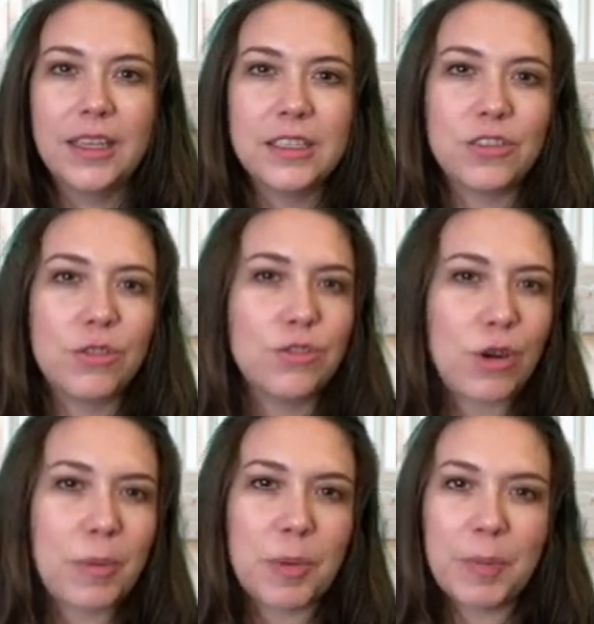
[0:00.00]
So you
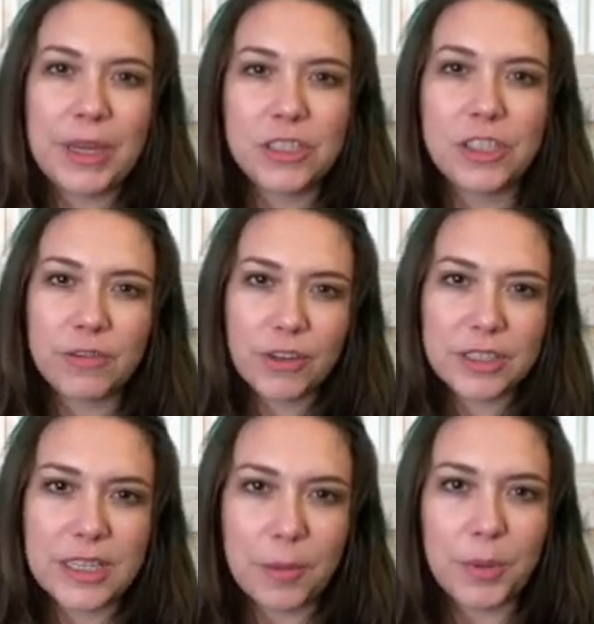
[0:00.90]
drop a bunch. For
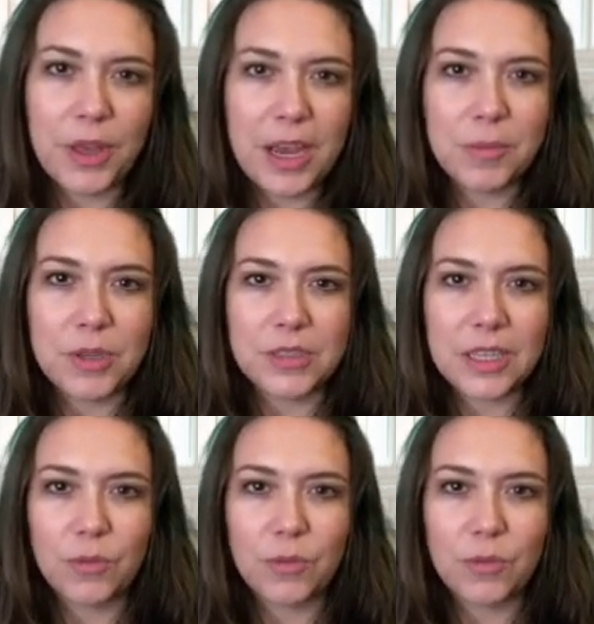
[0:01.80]
example, I'm using